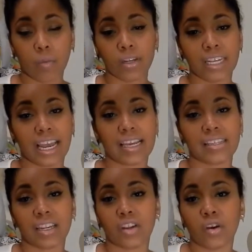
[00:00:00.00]
one day I
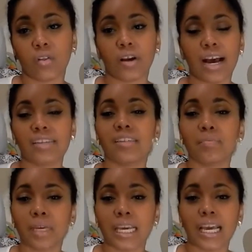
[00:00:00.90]
said, you know, there has to
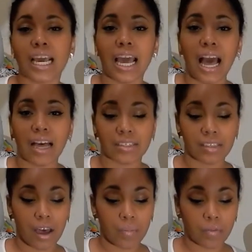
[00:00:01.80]
be
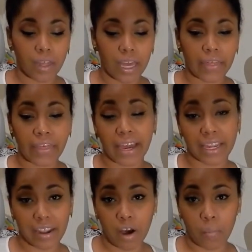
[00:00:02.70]
something that
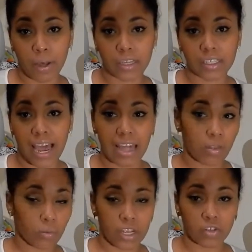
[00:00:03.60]
can help us at
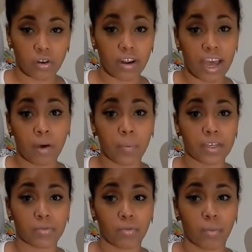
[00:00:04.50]
the restaurant, help
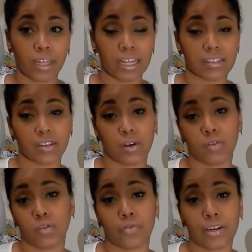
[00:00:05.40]
us when we need to go
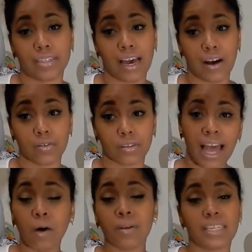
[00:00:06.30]
to a friend's house,
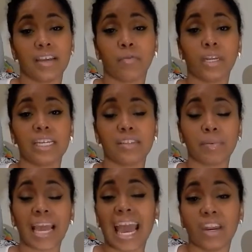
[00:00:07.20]
help us if we need to
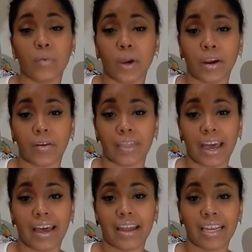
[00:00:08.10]
be anywhere
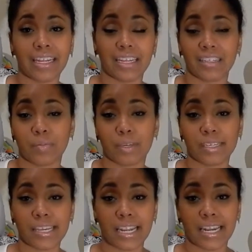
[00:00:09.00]
that he needs to be
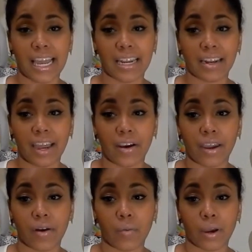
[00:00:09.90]
sitting in an
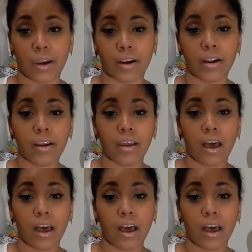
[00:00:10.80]
area where